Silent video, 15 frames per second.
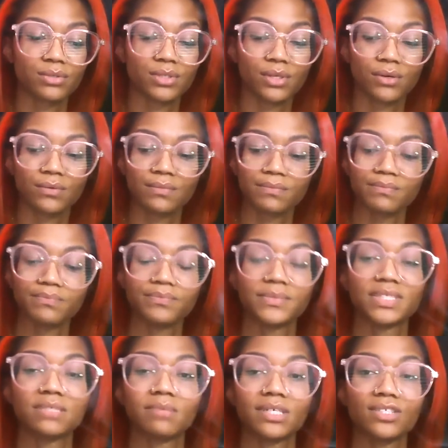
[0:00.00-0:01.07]
So
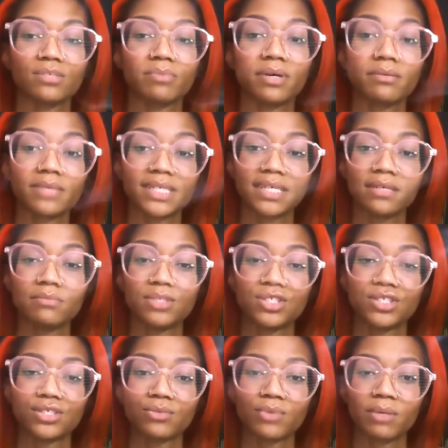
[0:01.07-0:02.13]
it's about your public
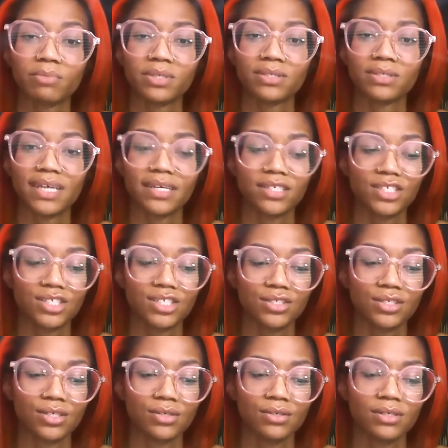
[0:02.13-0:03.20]
image your reputation
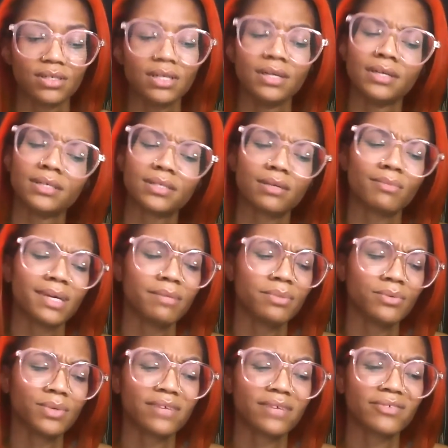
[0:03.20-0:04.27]
your so maybe
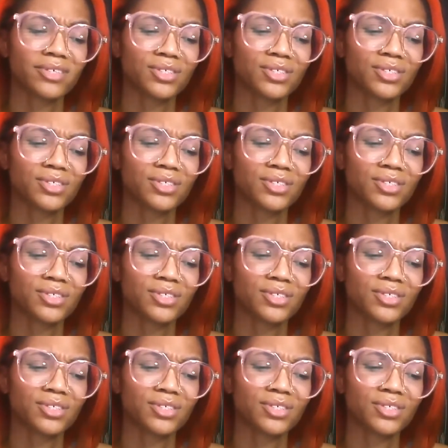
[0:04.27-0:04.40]
whatever